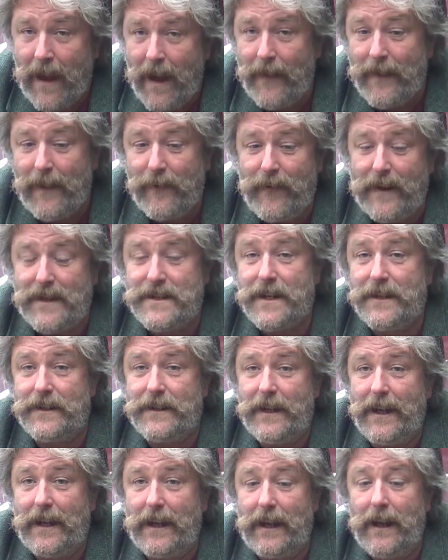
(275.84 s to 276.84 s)
And they fitted
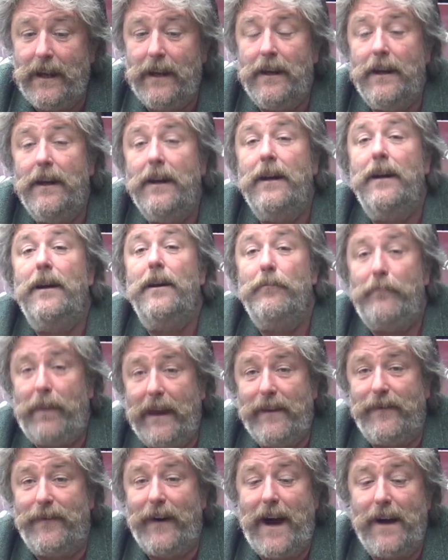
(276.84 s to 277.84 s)
the
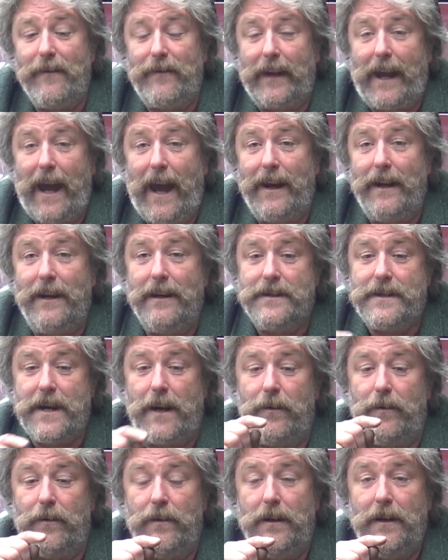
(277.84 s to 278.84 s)
P five again.
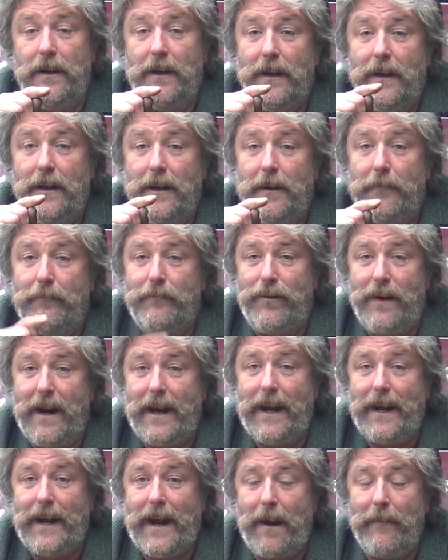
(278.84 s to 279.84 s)
So
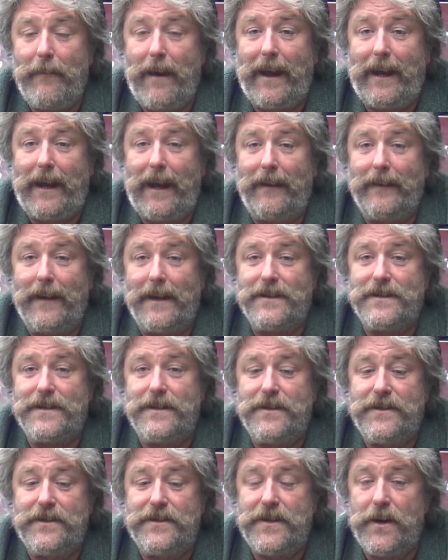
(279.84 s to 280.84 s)
Pirelli are now making
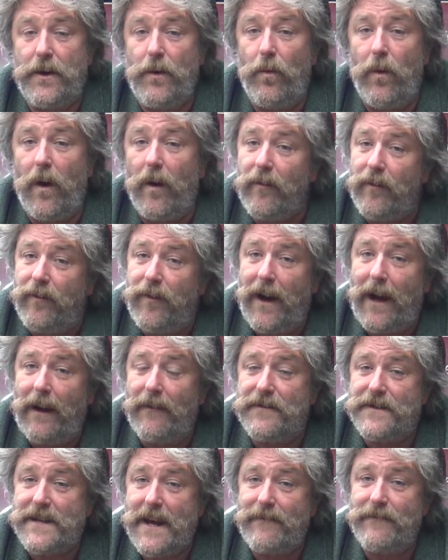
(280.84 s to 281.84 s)
this two one
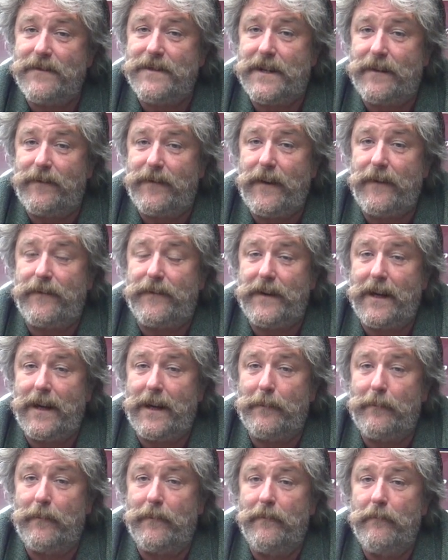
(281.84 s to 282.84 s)
five seventy
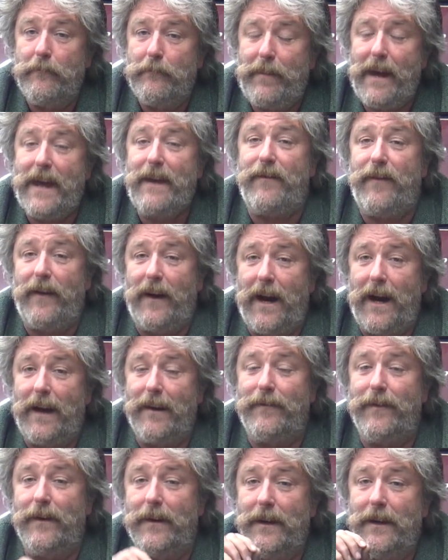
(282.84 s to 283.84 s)
fifteen P
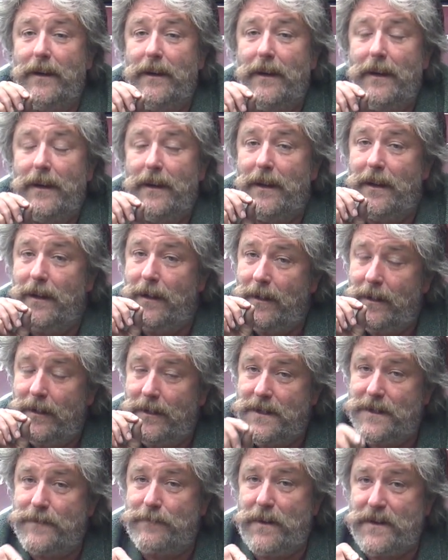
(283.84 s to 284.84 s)
five
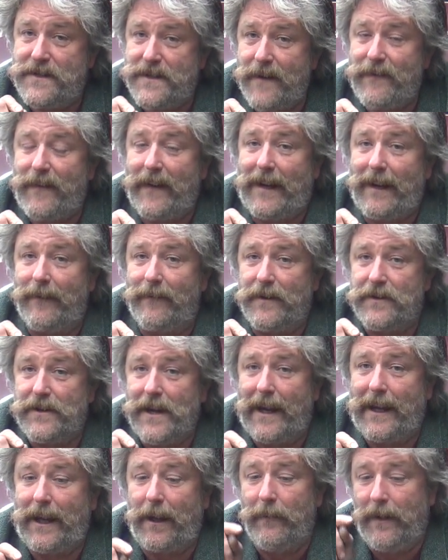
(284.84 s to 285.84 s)
specifically for
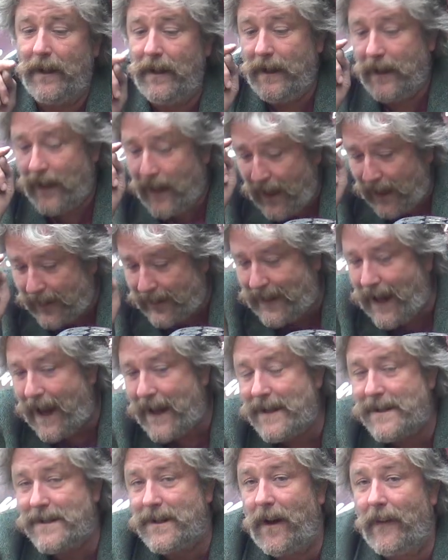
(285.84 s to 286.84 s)
Jaguar.
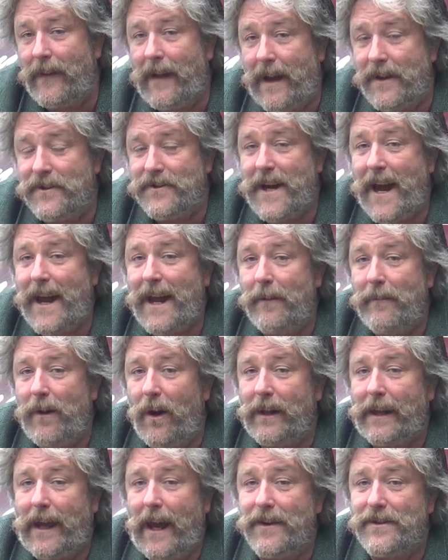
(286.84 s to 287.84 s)
Again, it's got that J
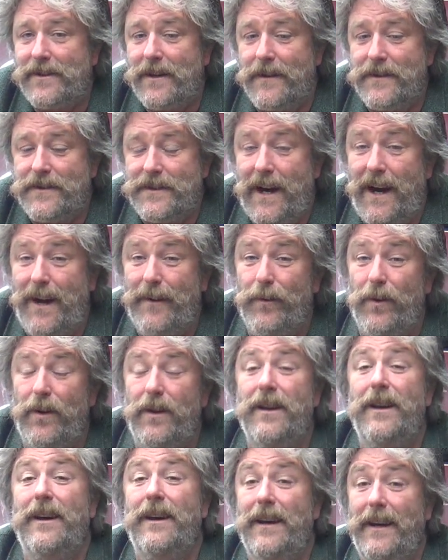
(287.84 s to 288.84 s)
homologation on the
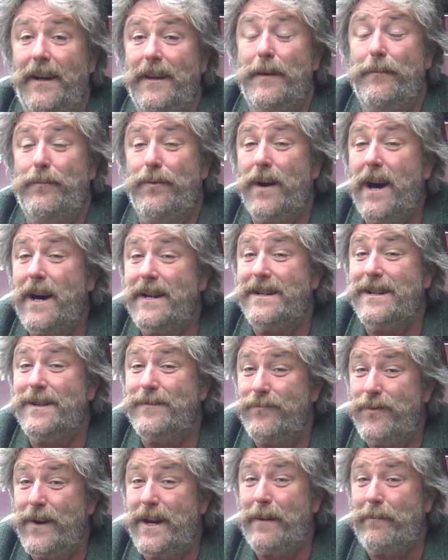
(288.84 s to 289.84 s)
sidewall. The price is
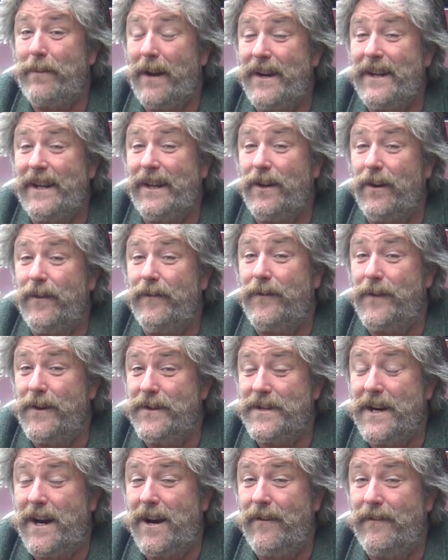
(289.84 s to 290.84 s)
pretty bloody good for a
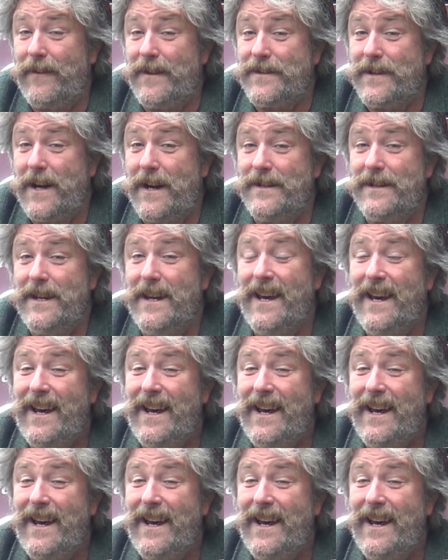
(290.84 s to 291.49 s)
tyre of this size.